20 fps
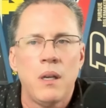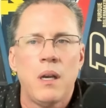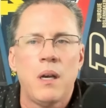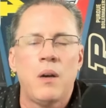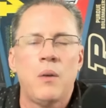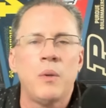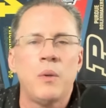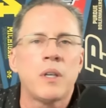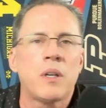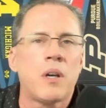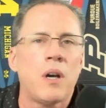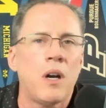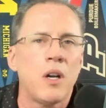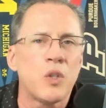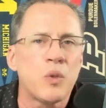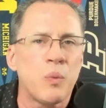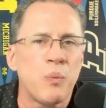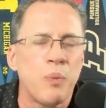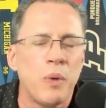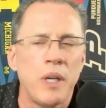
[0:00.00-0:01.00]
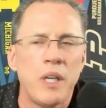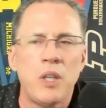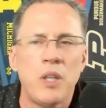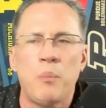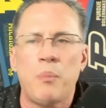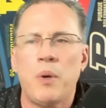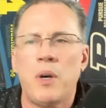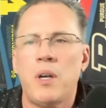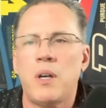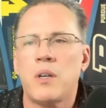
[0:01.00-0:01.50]
When the guards were bringing the
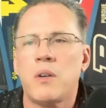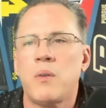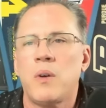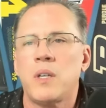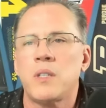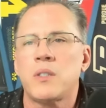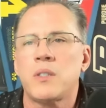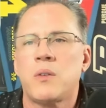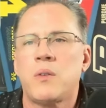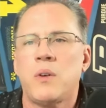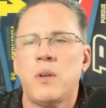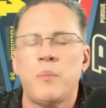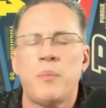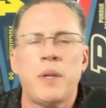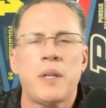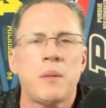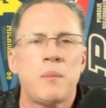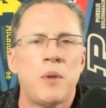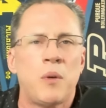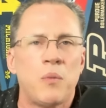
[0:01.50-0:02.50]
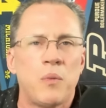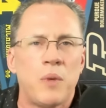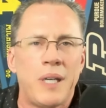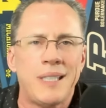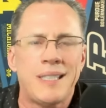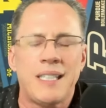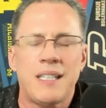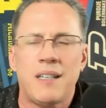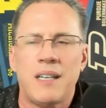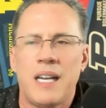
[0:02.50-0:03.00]
ball across the court, picked them up
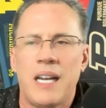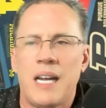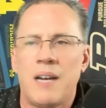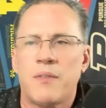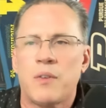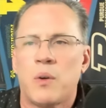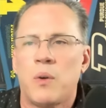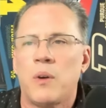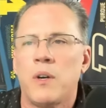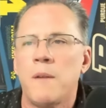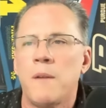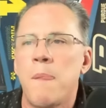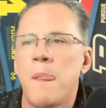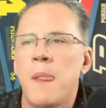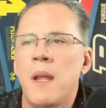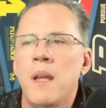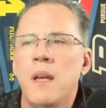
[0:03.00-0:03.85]
right there at half court,